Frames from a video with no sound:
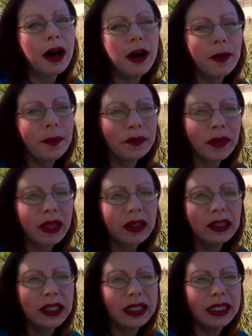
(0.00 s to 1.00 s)
Um,
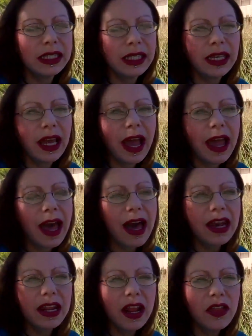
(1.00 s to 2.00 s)
let's see, I
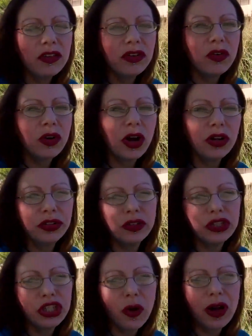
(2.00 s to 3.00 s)
had another no call
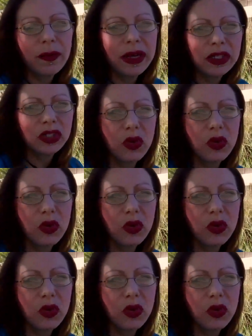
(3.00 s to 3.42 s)
no show at my